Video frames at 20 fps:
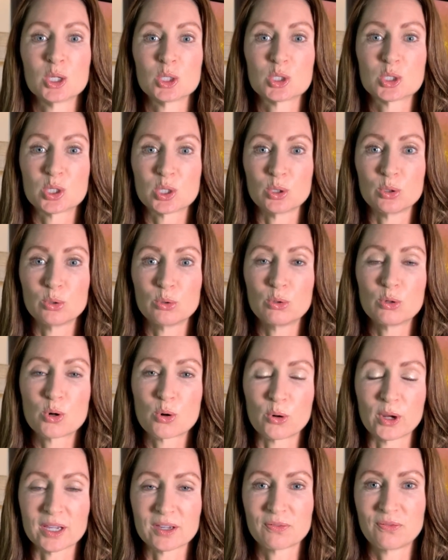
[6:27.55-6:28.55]
2
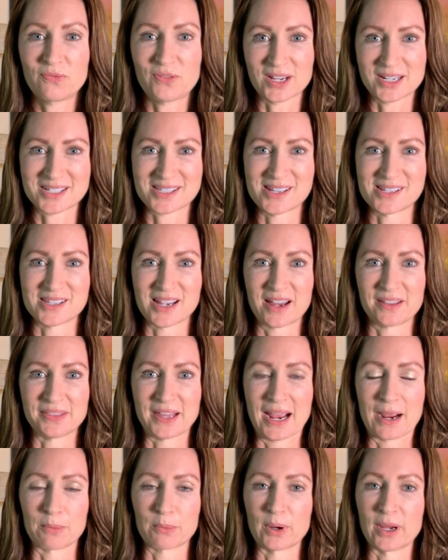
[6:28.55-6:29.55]
quick fixes on
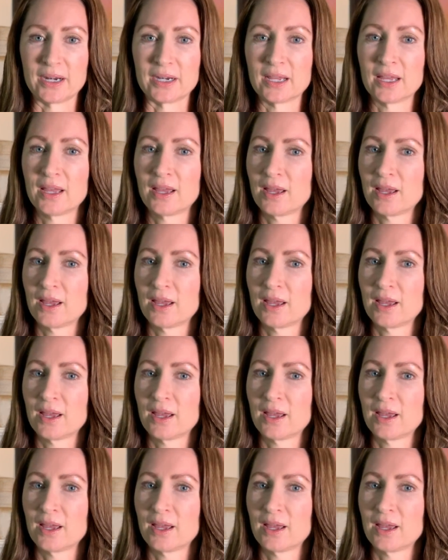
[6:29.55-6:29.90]
that one.